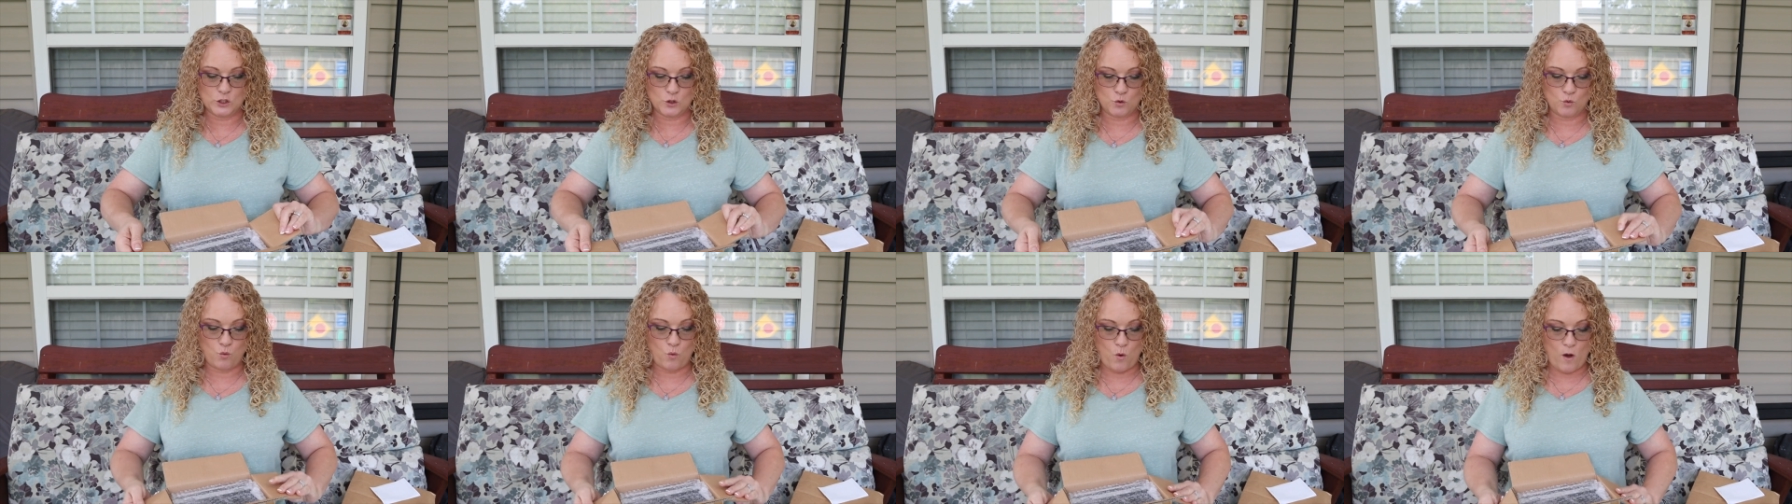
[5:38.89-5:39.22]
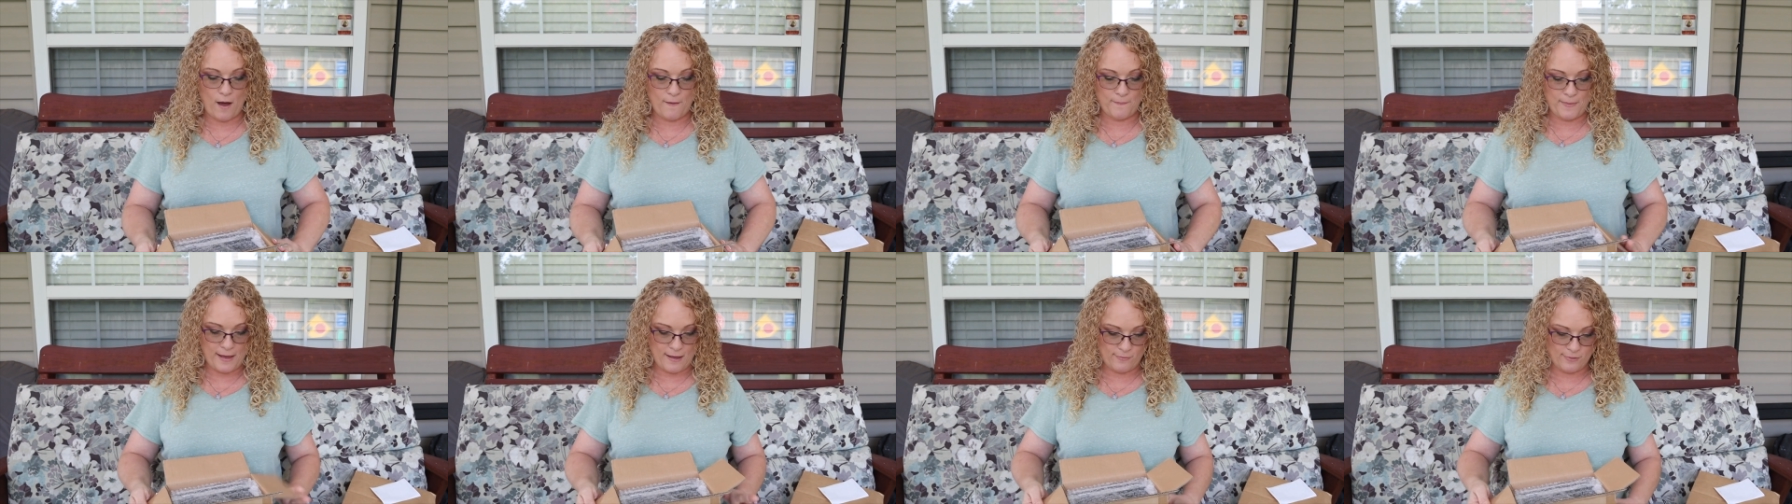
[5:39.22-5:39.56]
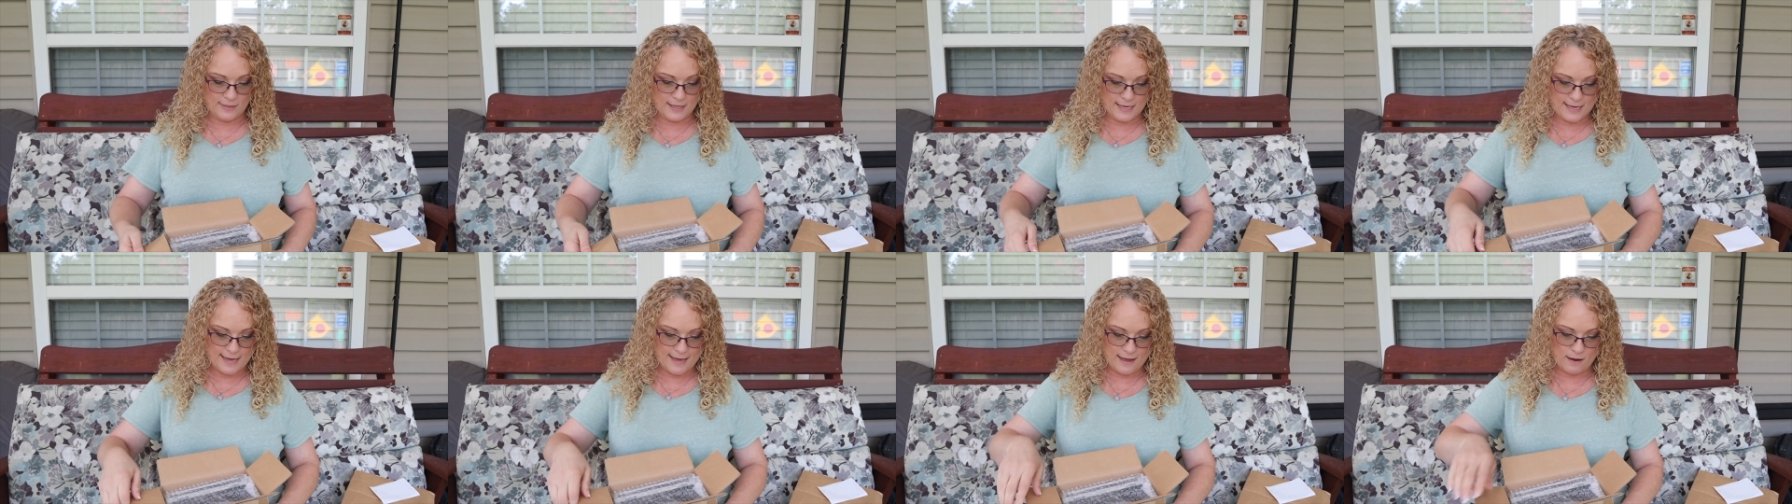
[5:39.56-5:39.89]
swap
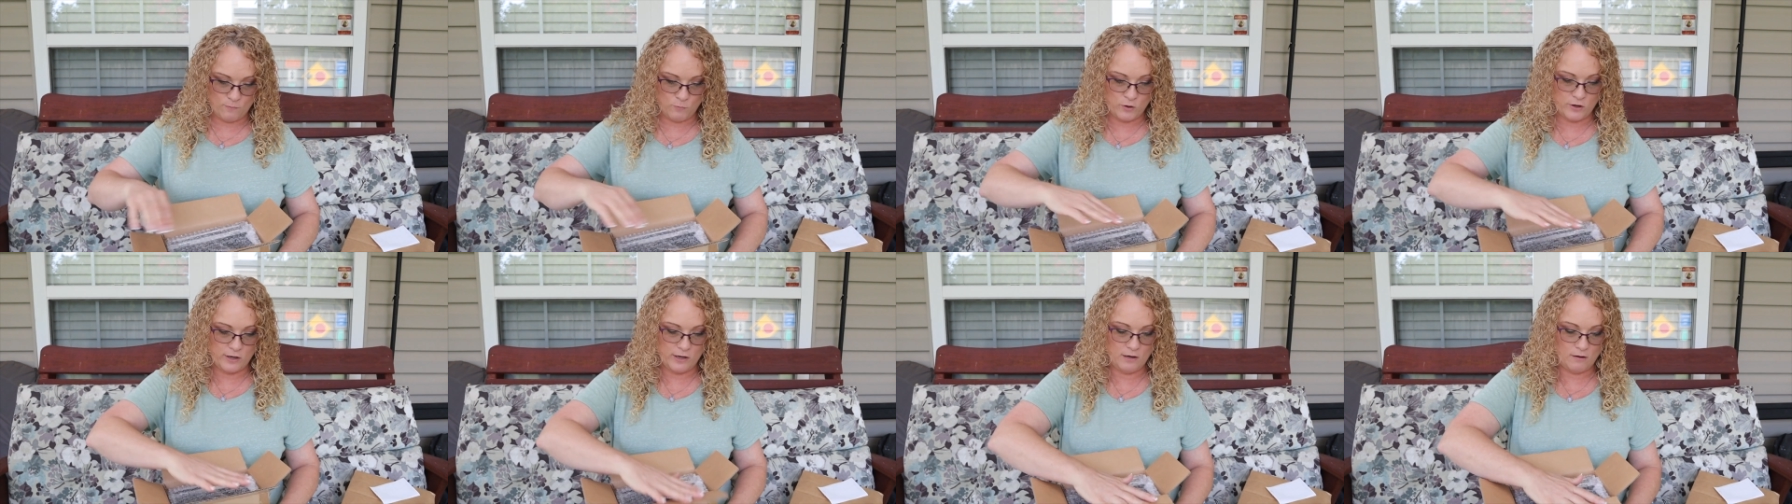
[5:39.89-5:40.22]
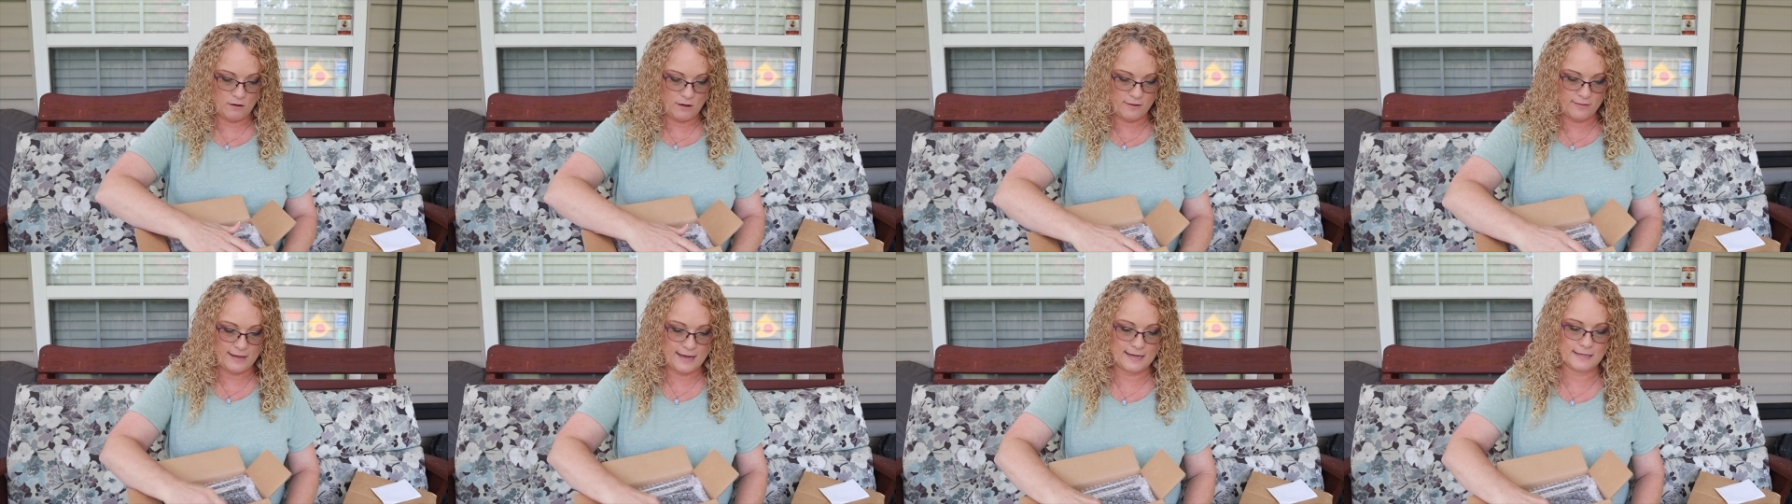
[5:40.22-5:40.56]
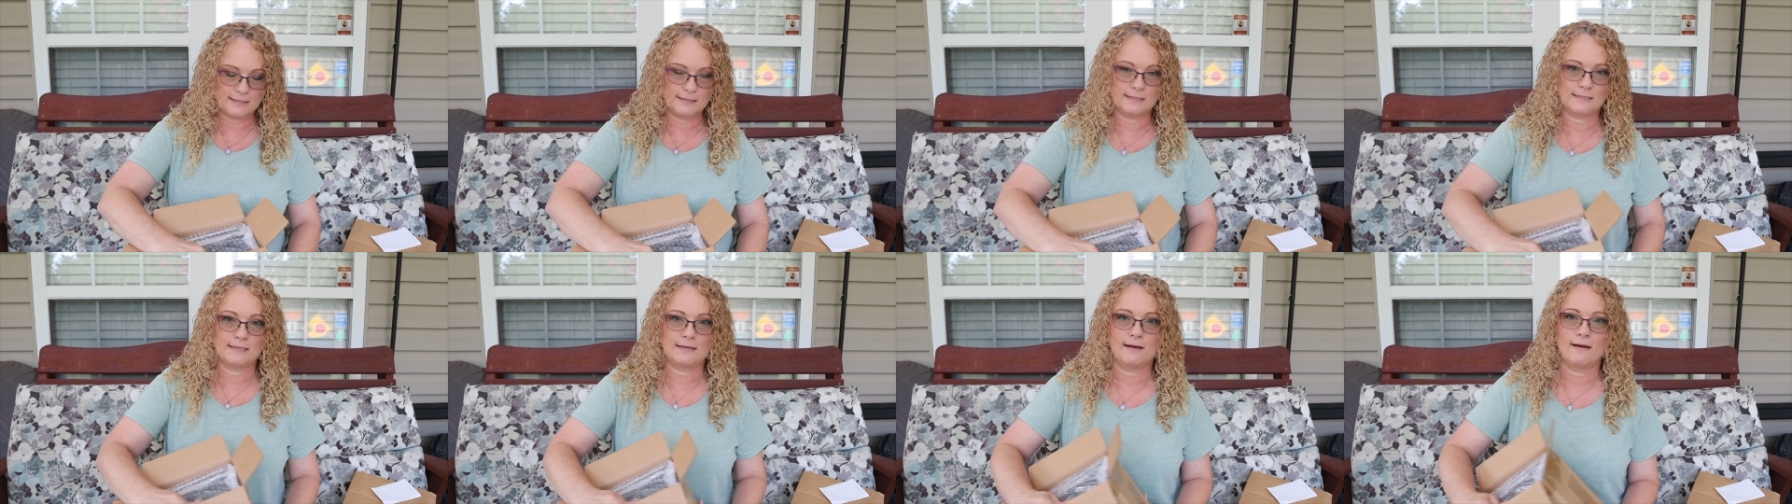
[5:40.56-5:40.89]
out the camera and all
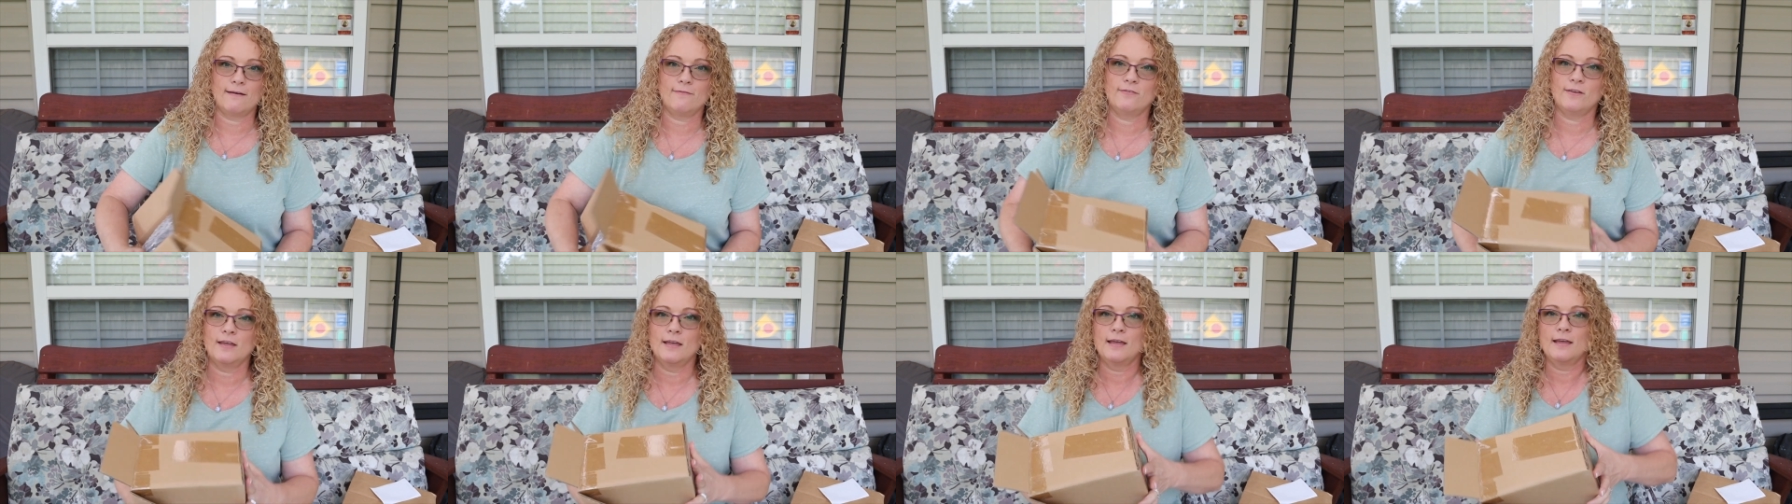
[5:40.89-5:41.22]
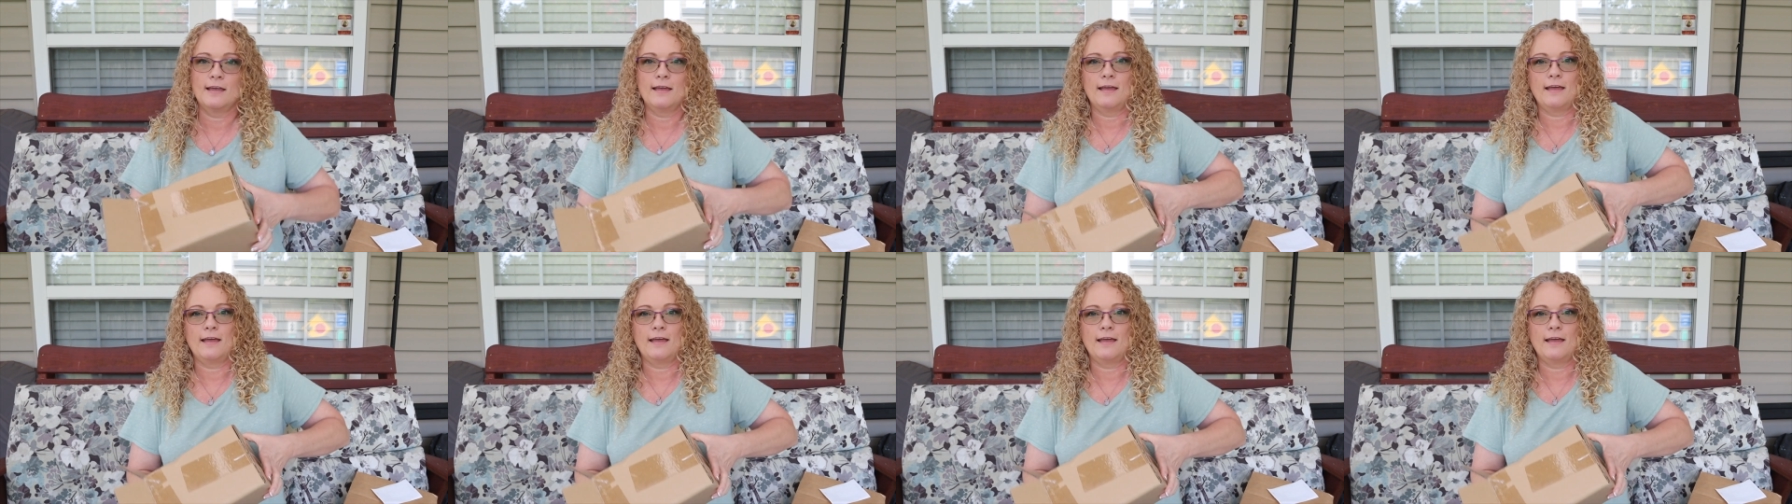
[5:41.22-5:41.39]
that stuff.